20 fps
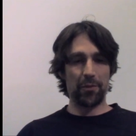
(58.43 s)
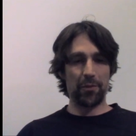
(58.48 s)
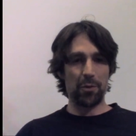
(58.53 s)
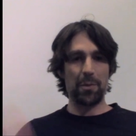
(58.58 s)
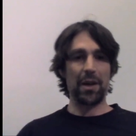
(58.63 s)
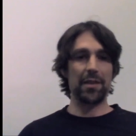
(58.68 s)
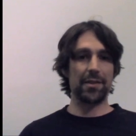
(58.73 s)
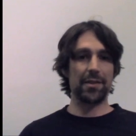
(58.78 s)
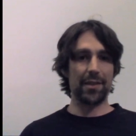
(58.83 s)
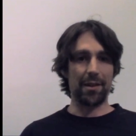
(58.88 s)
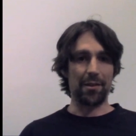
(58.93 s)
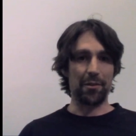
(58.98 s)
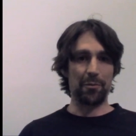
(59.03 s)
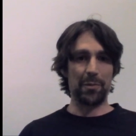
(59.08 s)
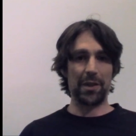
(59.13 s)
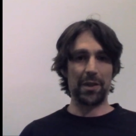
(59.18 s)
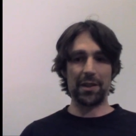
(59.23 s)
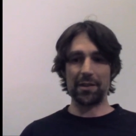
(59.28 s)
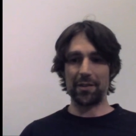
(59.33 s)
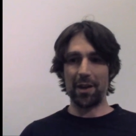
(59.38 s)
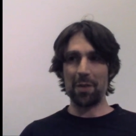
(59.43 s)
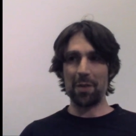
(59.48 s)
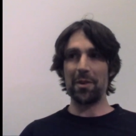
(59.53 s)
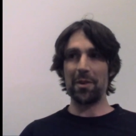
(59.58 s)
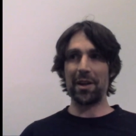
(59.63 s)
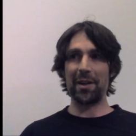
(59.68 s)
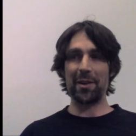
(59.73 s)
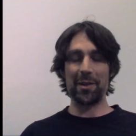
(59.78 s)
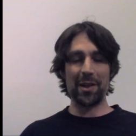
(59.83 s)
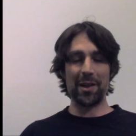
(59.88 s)
for myself because I
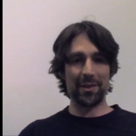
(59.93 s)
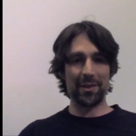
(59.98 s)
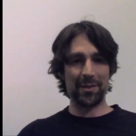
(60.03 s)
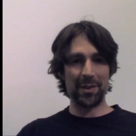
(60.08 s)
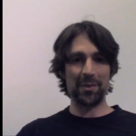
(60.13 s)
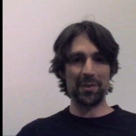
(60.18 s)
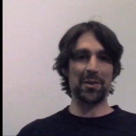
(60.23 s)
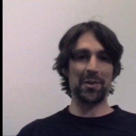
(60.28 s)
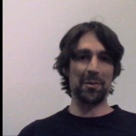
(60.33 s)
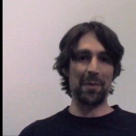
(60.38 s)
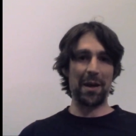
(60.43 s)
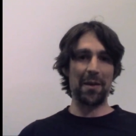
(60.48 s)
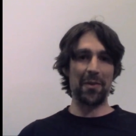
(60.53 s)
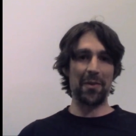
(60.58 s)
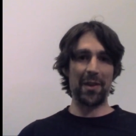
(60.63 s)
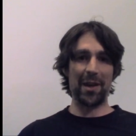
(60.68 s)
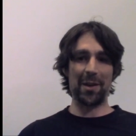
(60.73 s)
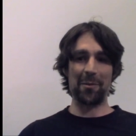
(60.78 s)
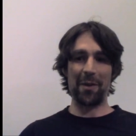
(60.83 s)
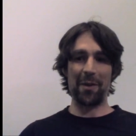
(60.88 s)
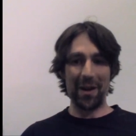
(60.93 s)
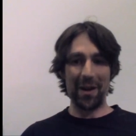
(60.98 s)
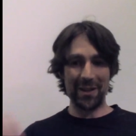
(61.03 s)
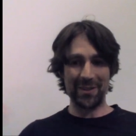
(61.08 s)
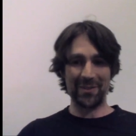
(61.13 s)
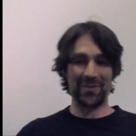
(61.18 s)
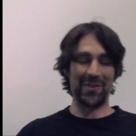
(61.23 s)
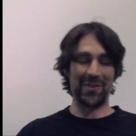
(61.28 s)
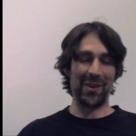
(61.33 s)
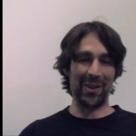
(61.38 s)
wanted a system out there where I
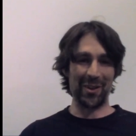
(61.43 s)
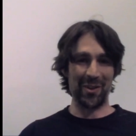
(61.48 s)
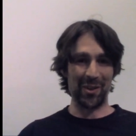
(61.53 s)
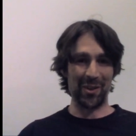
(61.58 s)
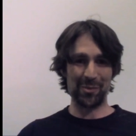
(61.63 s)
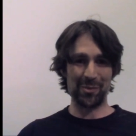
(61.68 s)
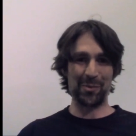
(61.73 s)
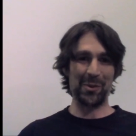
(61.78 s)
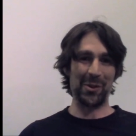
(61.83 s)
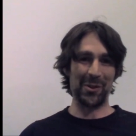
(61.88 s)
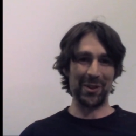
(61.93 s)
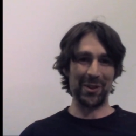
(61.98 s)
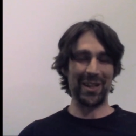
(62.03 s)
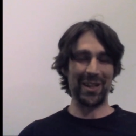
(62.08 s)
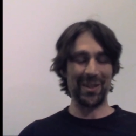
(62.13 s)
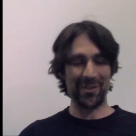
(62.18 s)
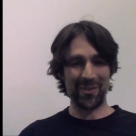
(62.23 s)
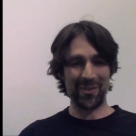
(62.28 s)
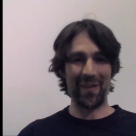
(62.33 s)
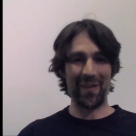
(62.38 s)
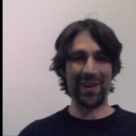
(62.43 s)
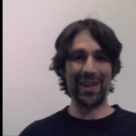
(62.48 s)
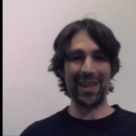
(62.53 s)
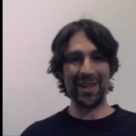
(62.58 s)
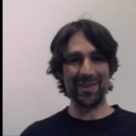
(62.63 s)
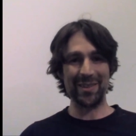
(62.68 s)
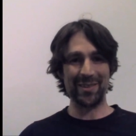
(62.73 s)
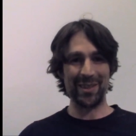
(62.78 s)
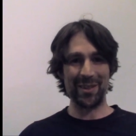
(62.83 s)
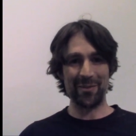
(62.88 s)
could follow the sport in a very
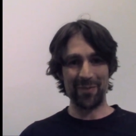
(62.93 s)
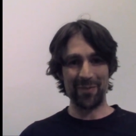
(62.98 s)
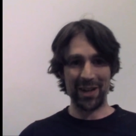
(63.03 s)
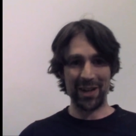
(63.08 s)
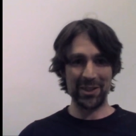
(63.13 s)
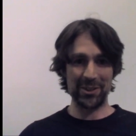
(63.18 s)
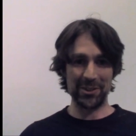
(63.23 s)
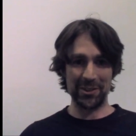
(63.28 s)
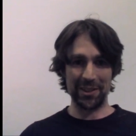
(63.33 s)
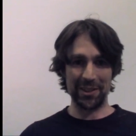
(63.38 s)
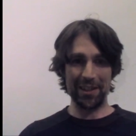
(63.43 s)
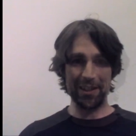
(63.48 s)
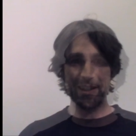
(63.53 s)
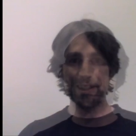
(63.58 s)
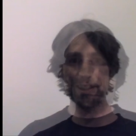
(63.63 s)
easy fashion.